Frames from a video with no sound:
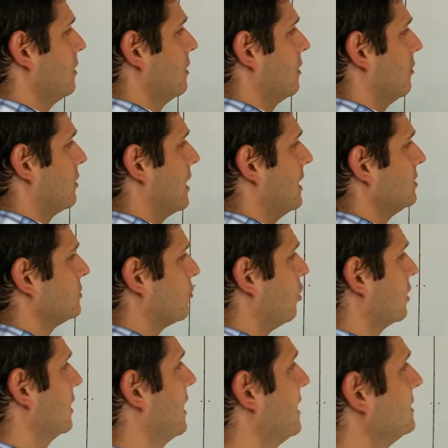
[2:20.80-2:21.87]
Okay, so call
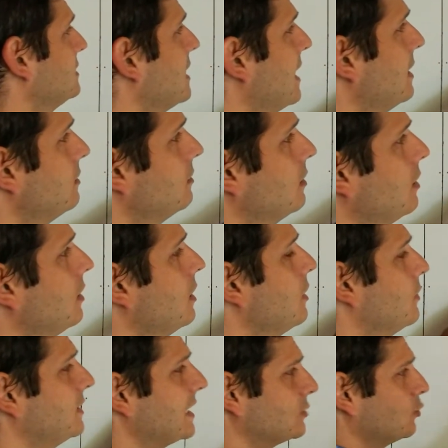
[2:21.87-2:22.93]
it an A scan.
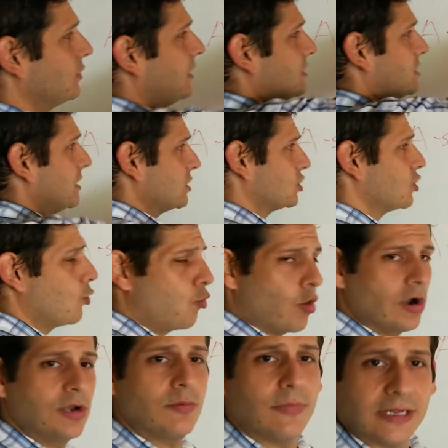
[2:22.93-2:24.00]
But that's what this is. It's a
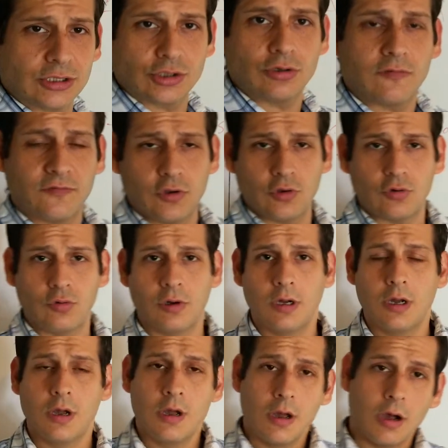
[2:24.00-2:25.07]
one-dimensional view
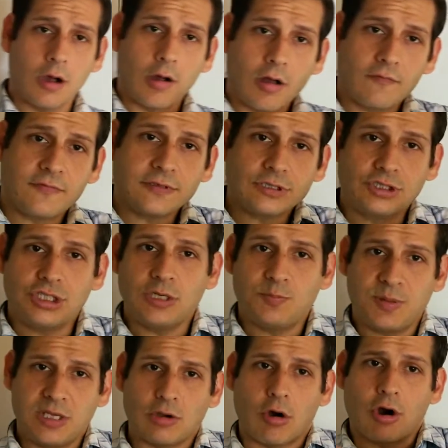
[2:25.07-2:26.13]
of
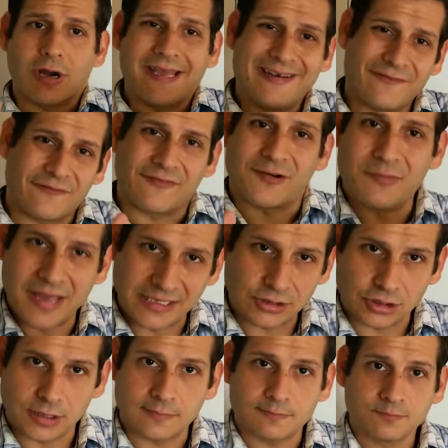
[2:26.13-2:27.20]
GPR
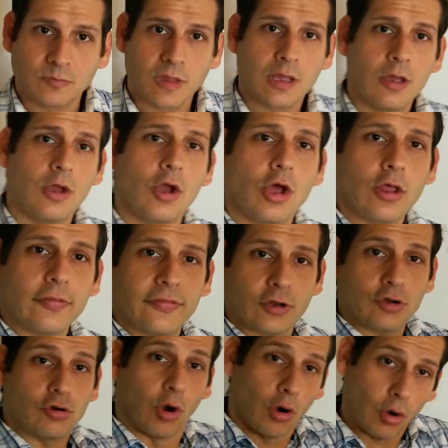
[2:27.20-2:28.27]
information. The
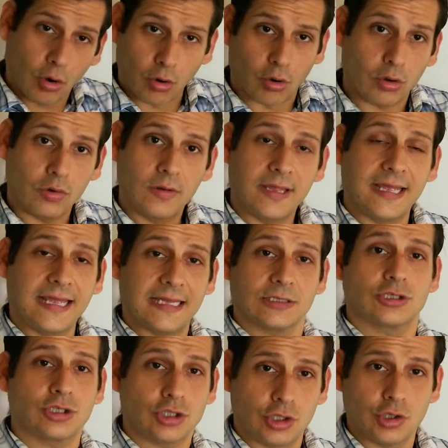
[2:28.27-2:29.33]
goal
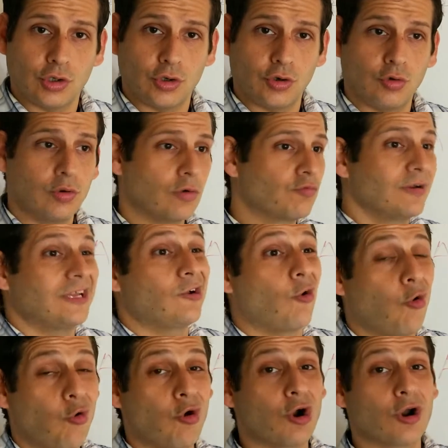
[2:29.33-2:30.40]
is to
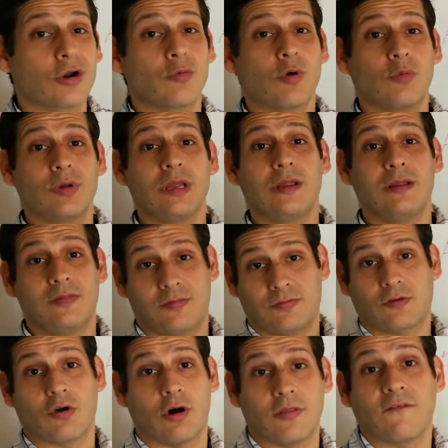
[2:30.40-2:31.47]
record what we
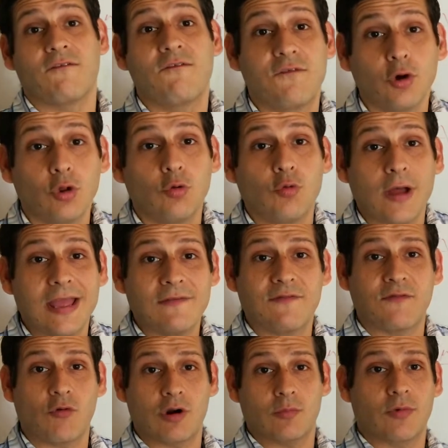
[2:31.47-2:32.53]
call the full
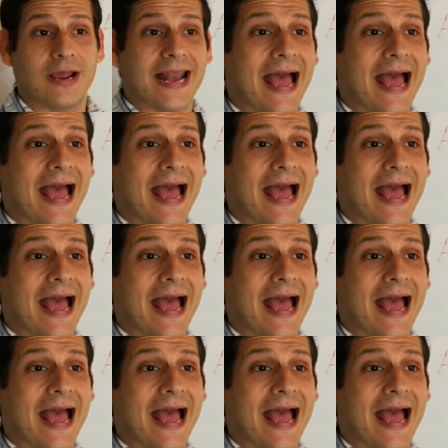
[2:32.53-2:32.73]
waveform, right?